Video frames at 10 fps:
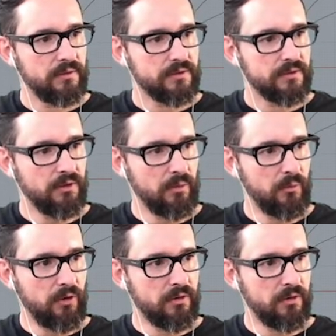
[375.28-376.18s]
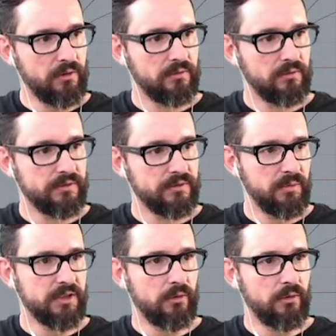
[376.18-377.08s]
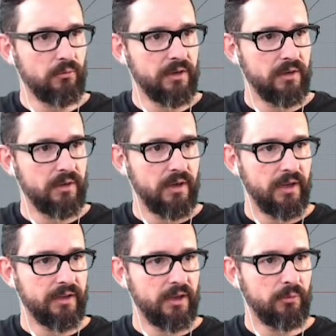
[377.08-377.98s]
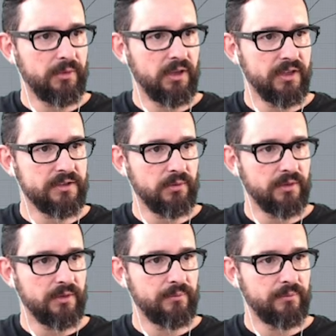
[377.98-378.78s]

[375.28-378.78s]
So a more symmetrical one, and that will be the last one.